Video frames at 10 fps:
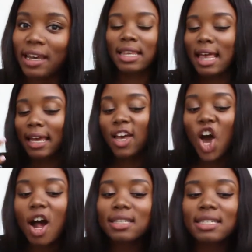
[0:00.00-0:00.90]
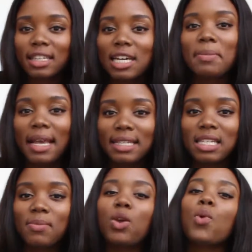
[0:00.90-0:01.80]
It like constantly
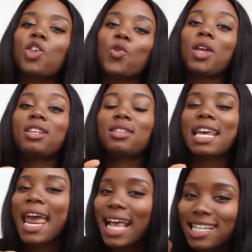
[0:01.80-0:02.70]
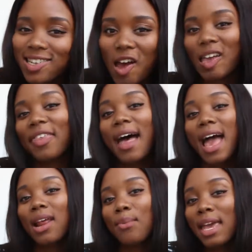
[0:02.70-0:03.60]
amazes me when you can take a song like
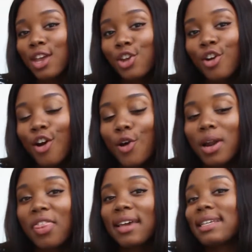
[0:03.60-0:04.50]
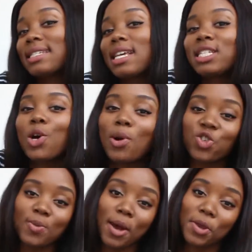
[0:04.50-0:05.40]
that and make it your own. I think it says so
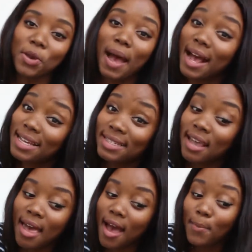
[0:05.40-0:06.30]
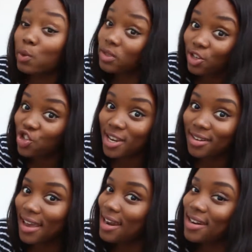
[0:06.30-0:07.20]
much about you as a musician,
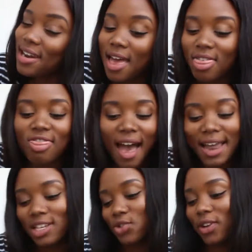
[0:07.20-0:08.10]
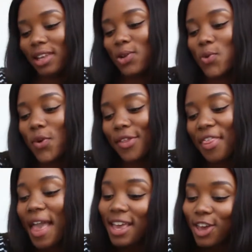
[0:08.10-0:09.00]
and that is really cool.
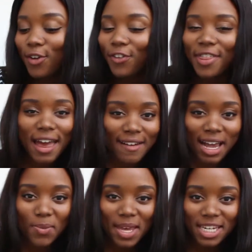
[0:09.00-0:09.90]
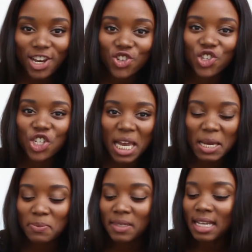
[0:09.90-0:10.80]
Thank you for that recommendation,
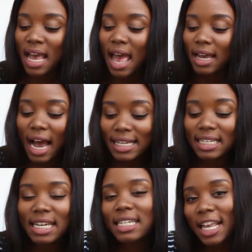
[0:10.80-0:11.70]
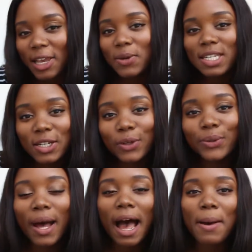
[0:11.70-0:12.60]
James. Guys, continue
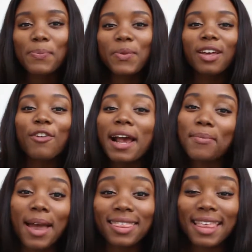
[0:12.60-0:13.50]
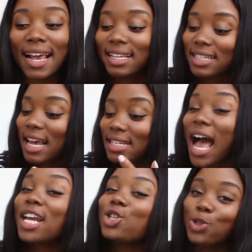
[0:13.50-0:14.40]
to recommend things, because
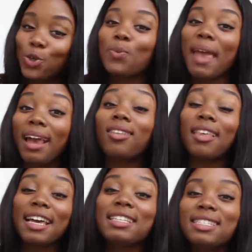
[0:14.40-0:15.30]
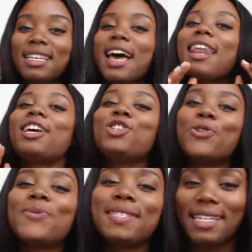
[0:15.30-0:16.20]
I do make lists and I
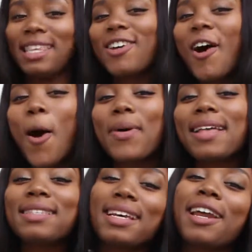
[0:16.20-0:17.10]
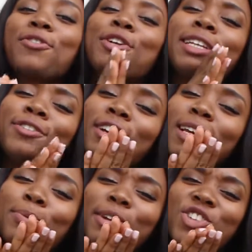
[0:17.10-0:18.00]
do see the comments, and I really, really
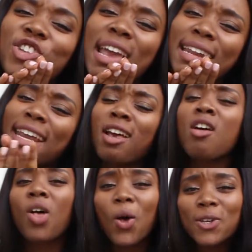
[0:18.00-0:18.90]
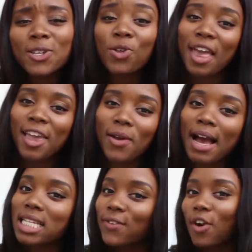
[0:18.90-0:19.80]
appreciate it. Also, thank you
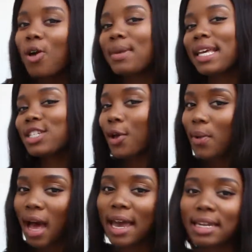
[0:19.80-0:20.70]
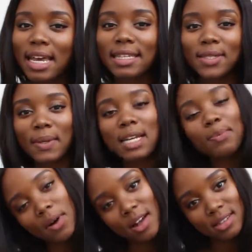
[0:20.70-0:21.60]
guys for all being so kind and sweet
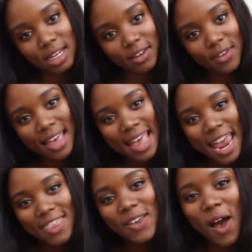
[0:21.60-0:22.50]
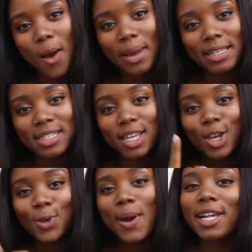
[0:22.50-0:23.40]
and positive in the comments.
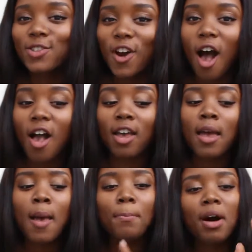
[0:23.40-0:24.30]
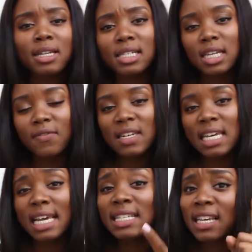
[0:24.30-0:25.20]
You guys rock.
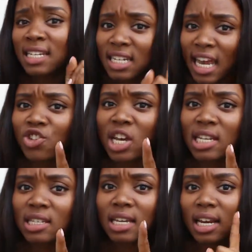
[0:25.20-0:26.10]
Positivity is contagious.